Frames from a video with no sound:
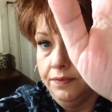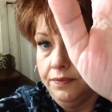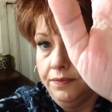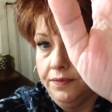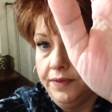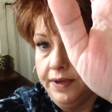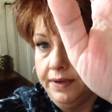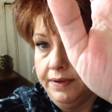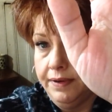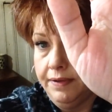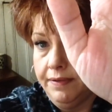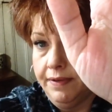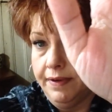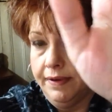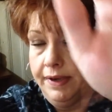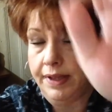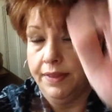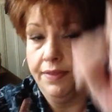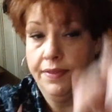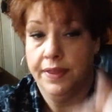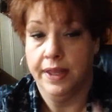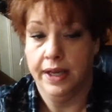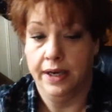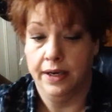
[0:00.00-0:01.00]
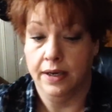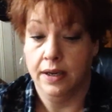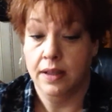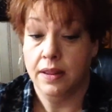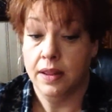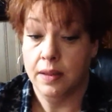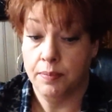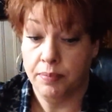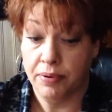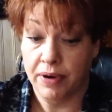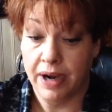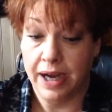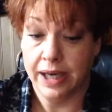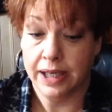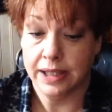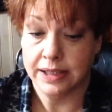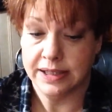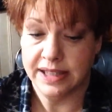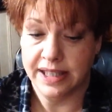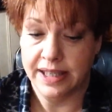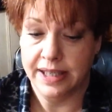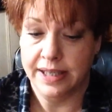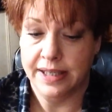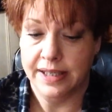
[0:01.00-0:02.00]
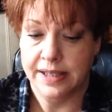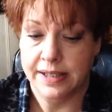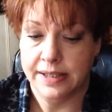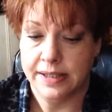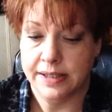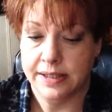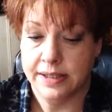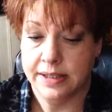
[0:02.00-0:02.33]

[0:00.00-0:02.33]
very, very thin. The product is,